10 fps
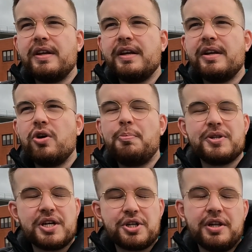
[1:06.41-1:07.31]
the
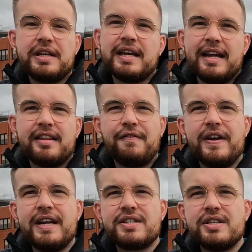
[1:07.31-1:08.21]
opposition that you get to
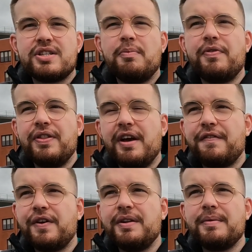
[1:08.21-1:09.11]
face, it's something
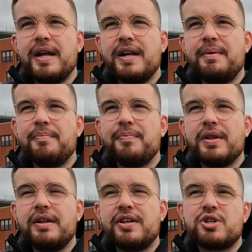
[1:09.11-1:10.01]
different.